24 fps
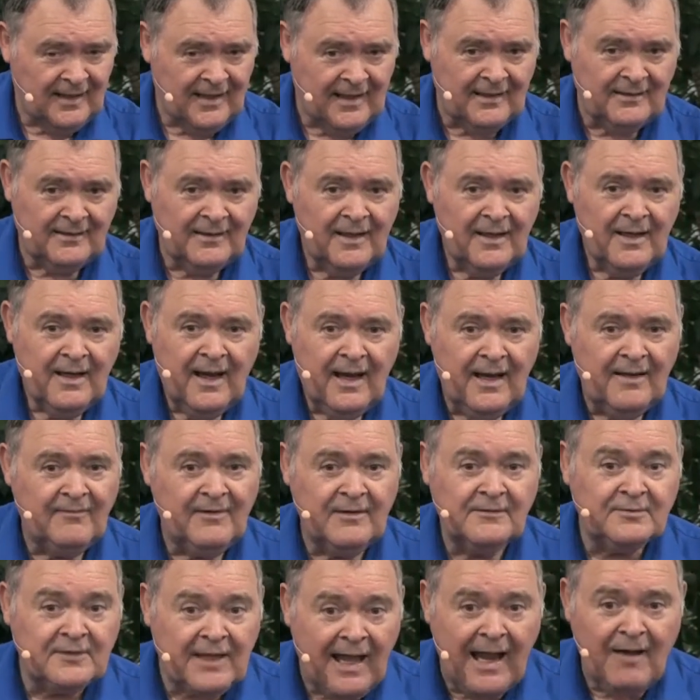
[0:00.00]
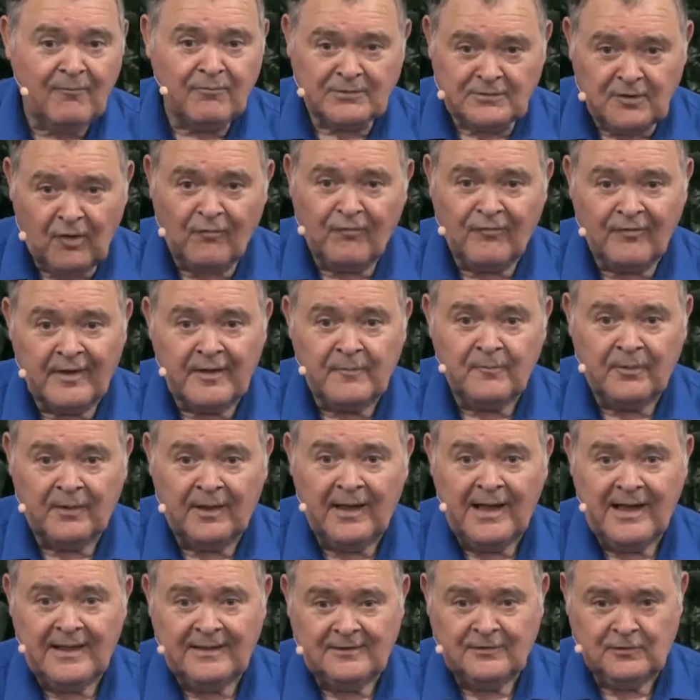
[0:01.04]
And this guy was overly
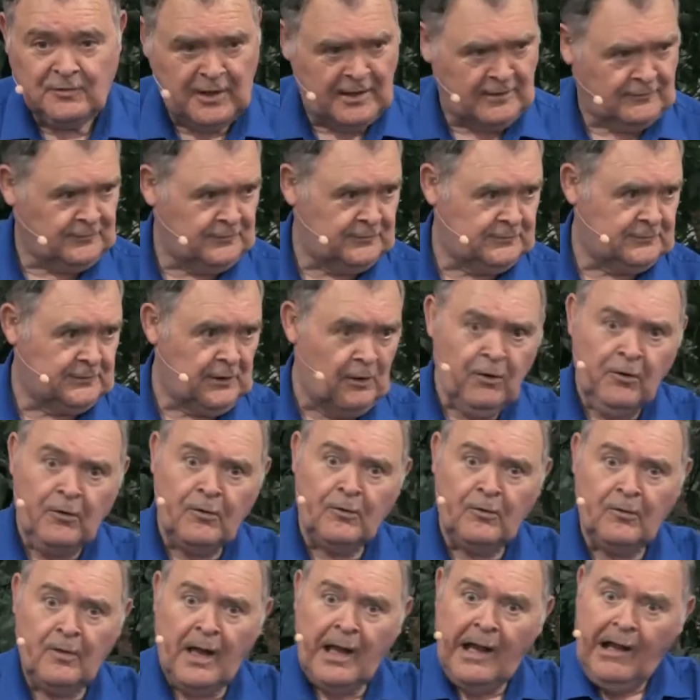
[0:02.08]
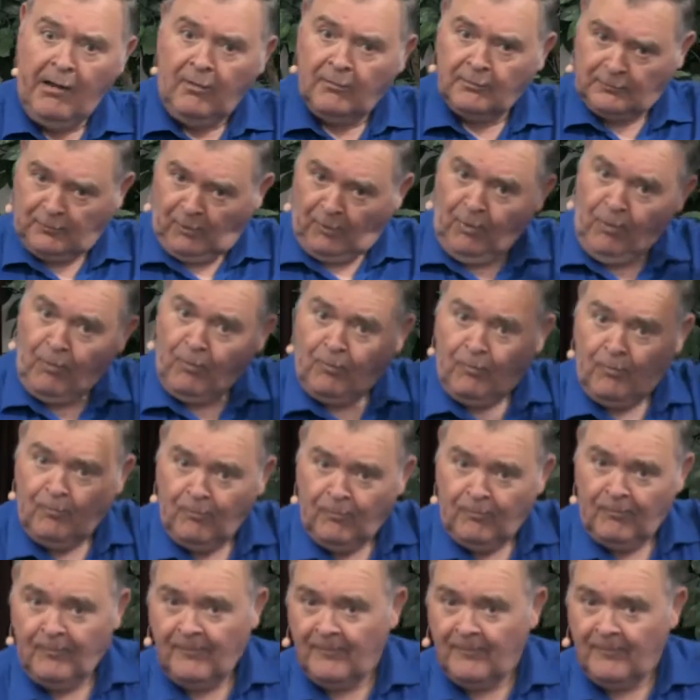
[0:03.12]
polite. Yes, sir, I'll go.